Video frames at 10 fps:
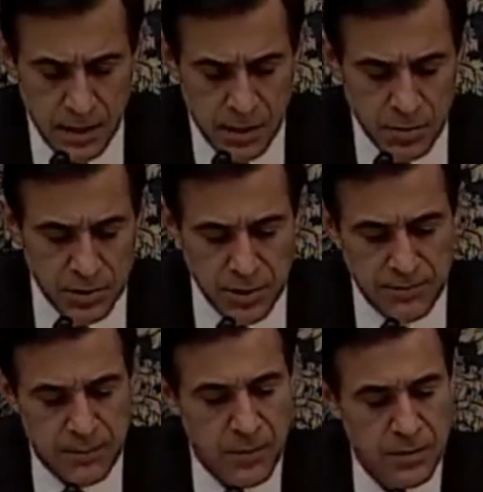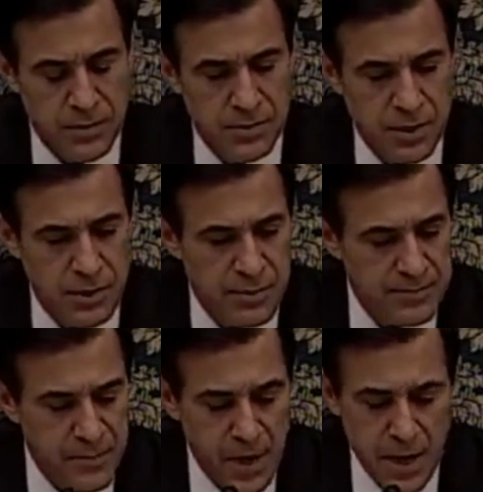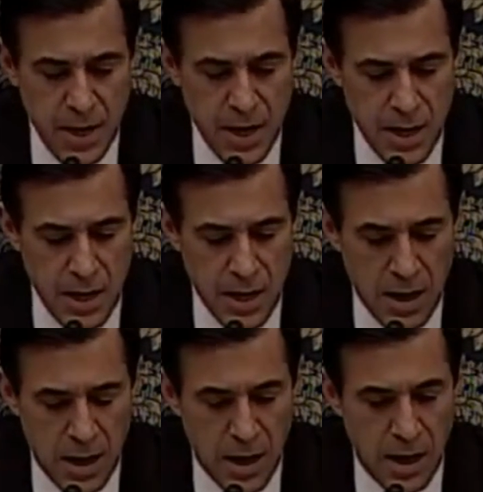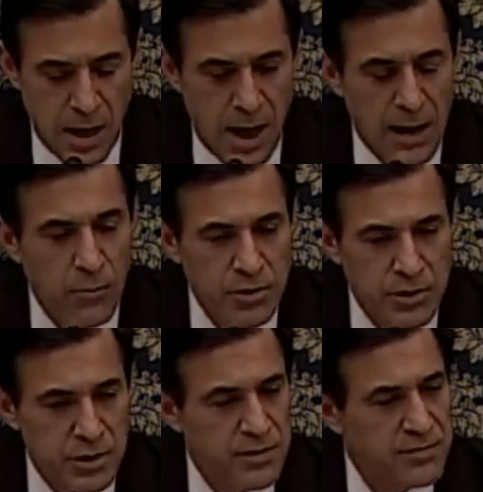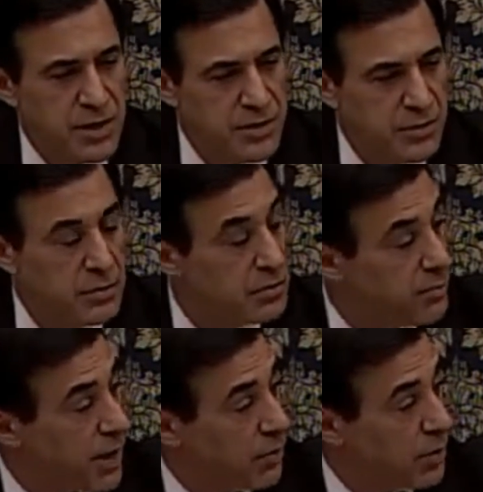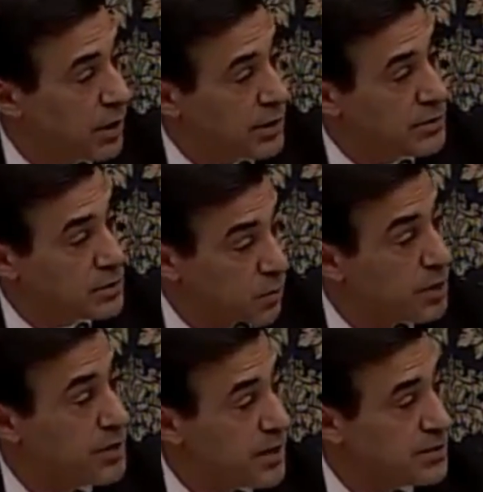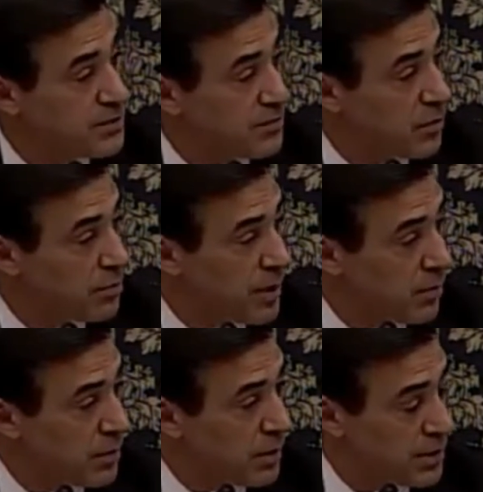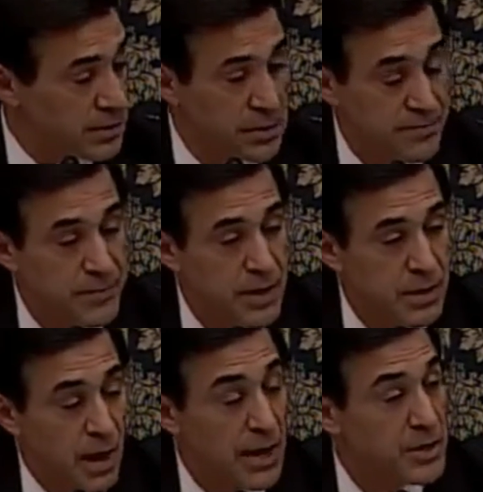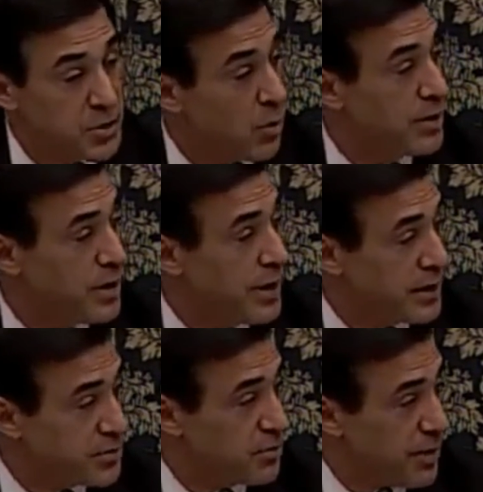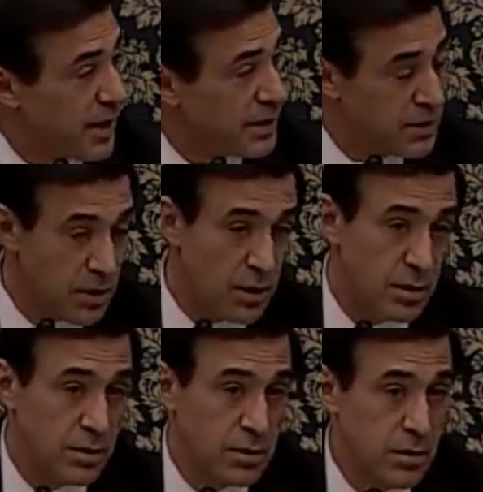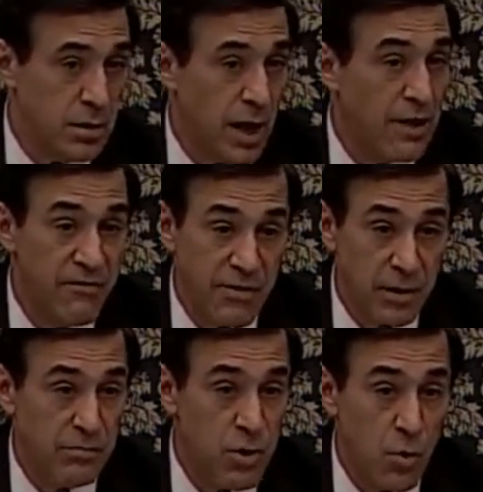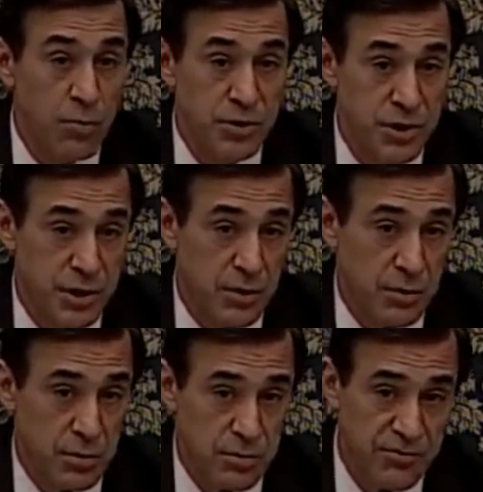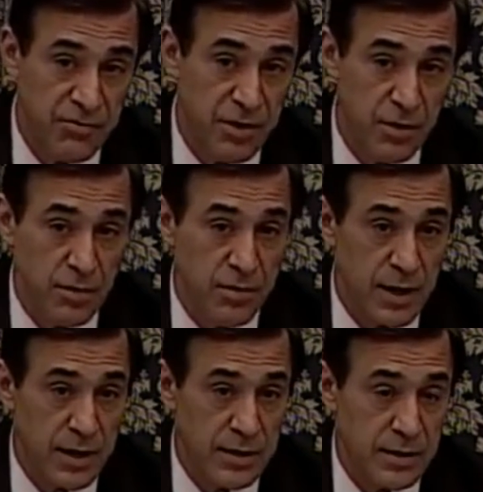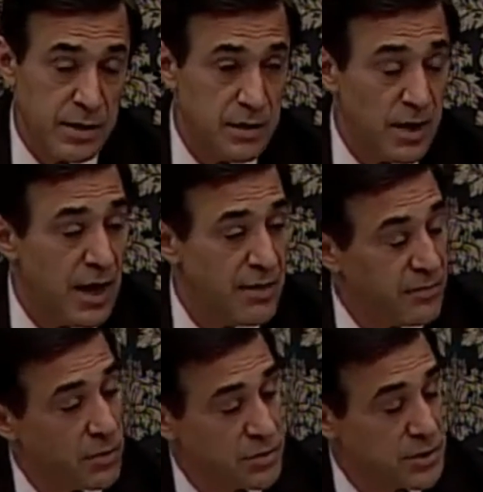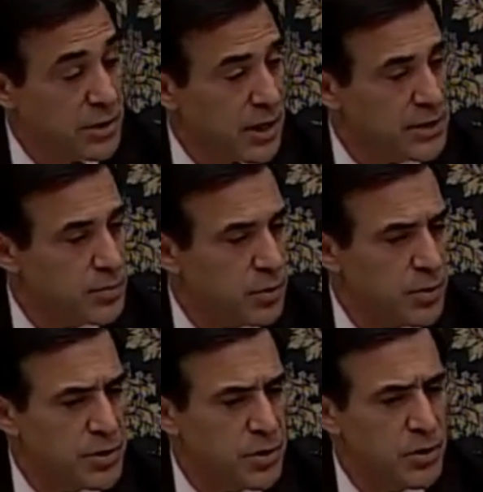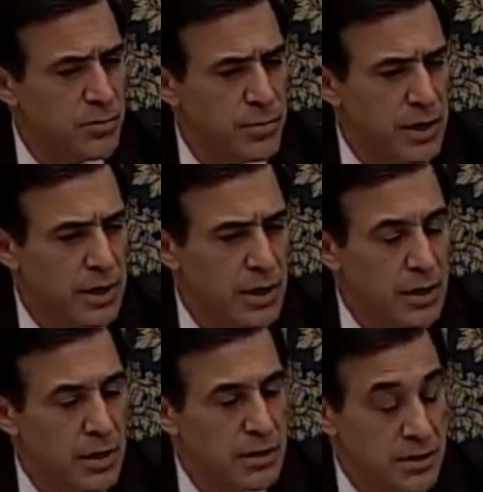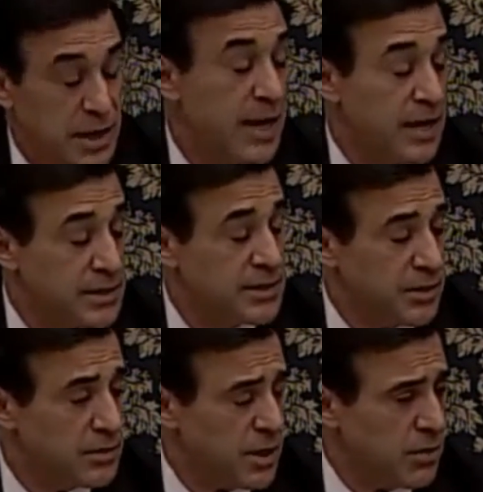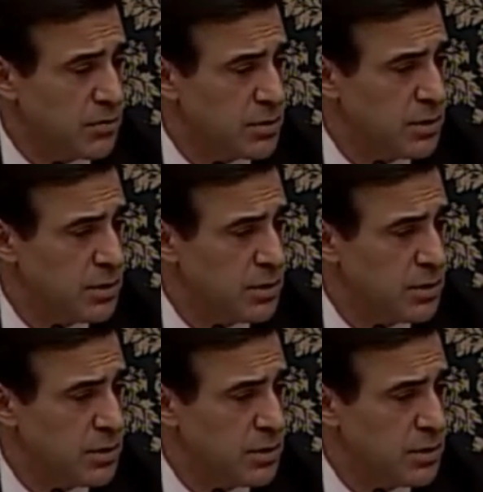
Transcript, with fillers: closing, Mr. Chairman, I once lived under power lines, 20,000 volt power lines. I enjoyed the extra backyard. I felt no particular fear that uh, the high voltage lines were going to hurt me. Today, I still don't.